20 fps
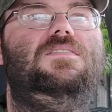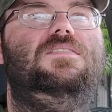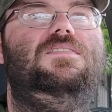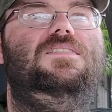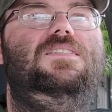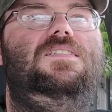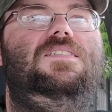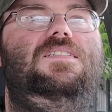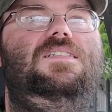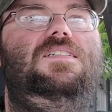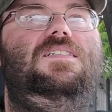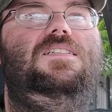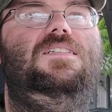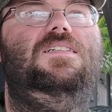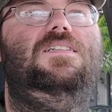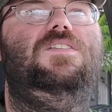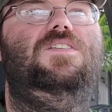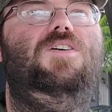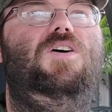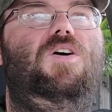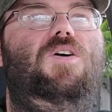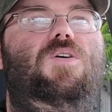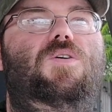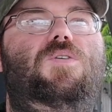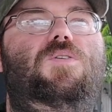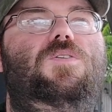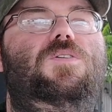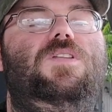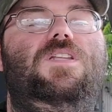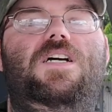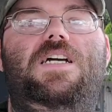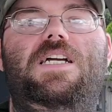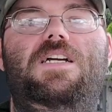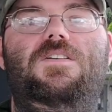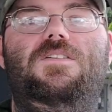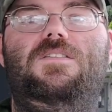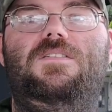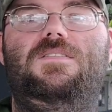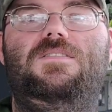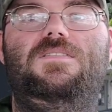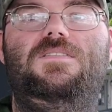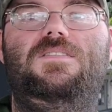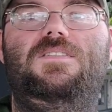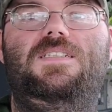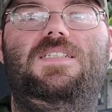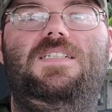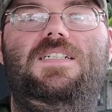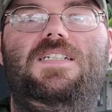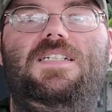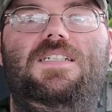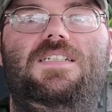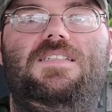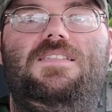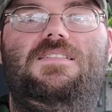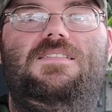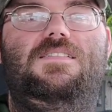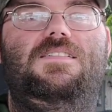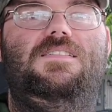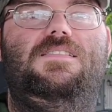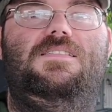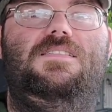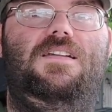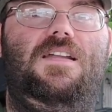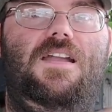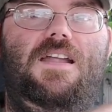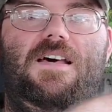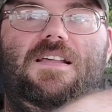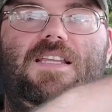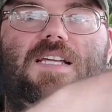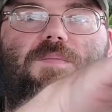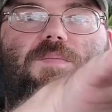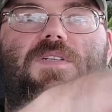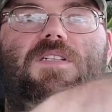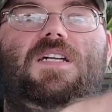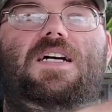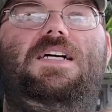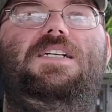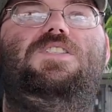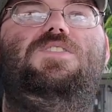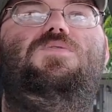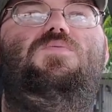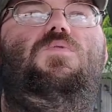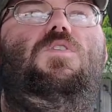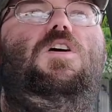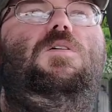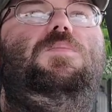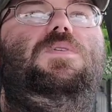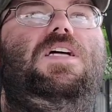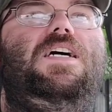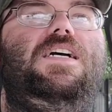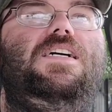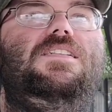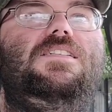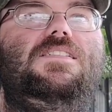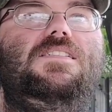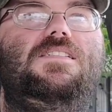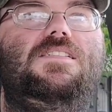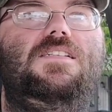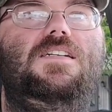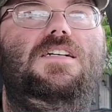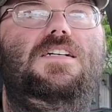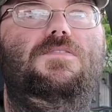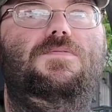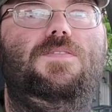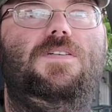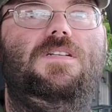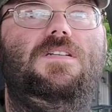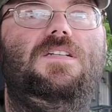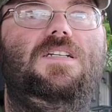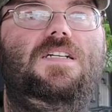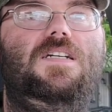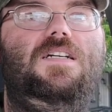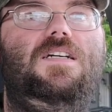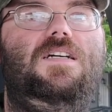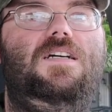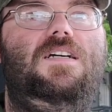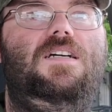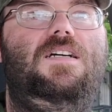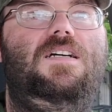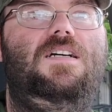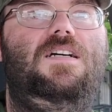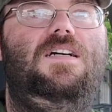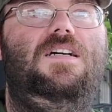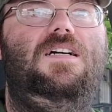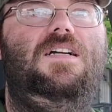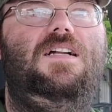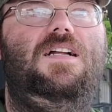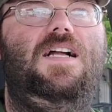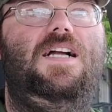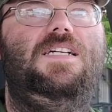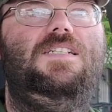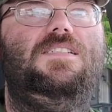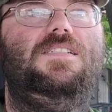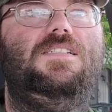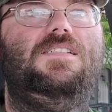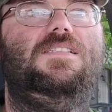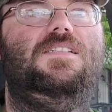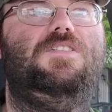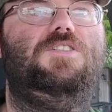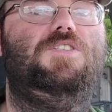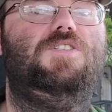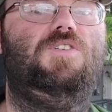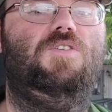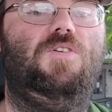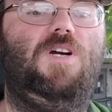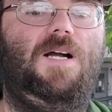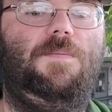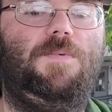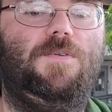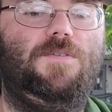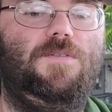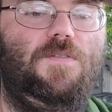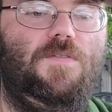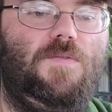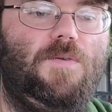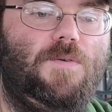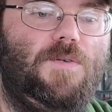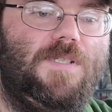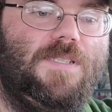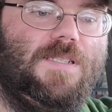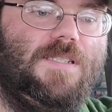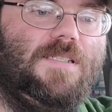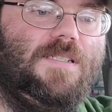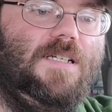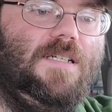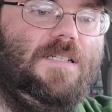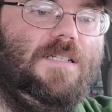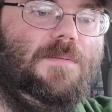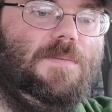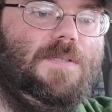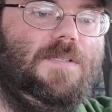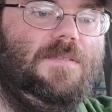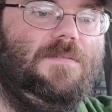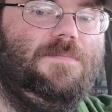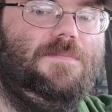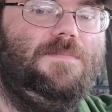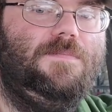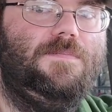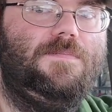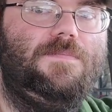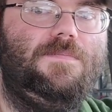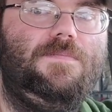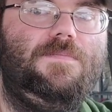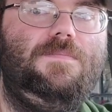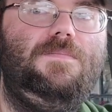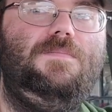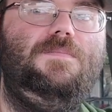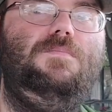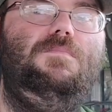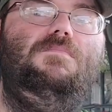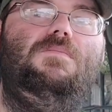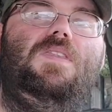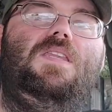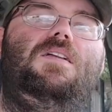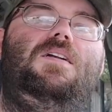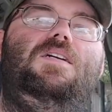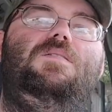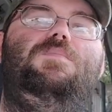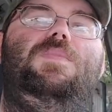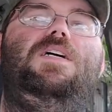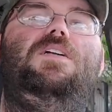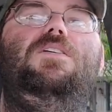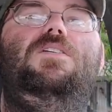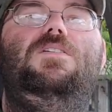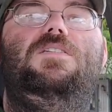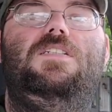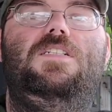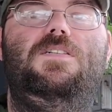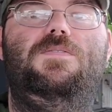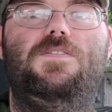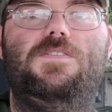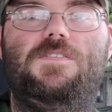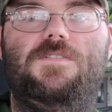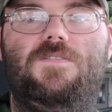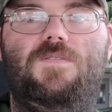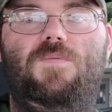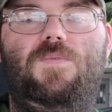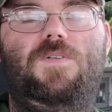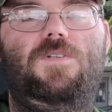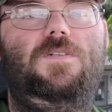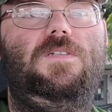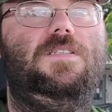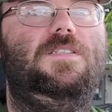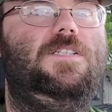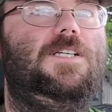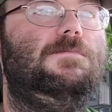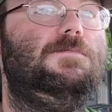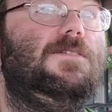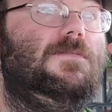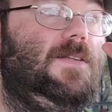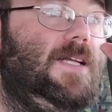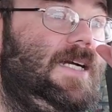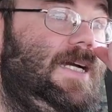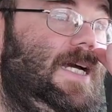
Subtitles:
the whole layer is just nothing but like swamplands and stuff, and just this tropical forest setup made all the difference in the world in terms of like